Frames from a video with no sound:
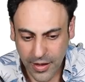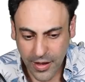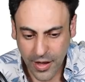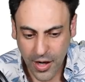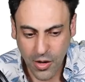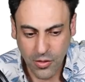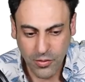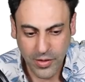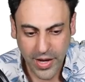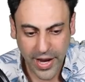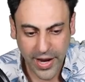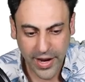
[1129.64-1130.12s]

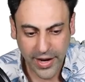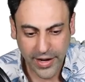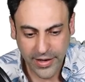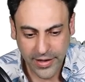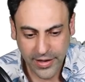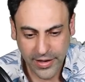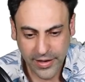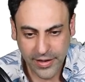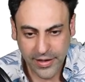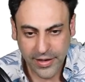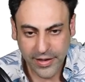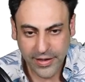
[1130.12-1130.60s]
Okay,
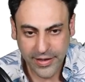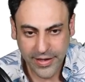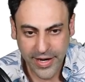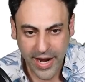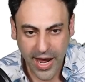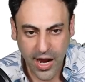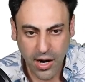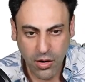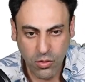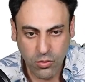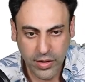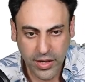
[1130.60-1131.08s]

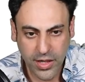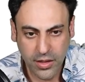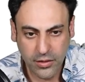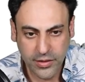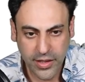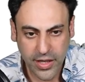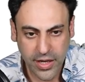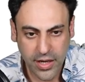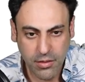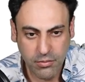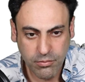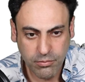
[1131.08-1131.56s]
now we know
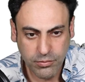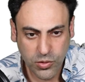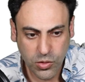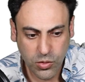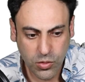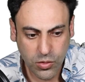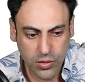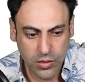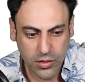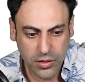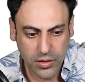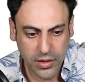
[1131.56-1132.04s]
the
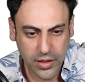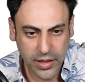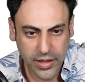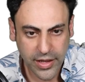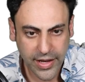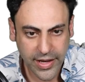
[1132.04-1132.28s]
mTOR,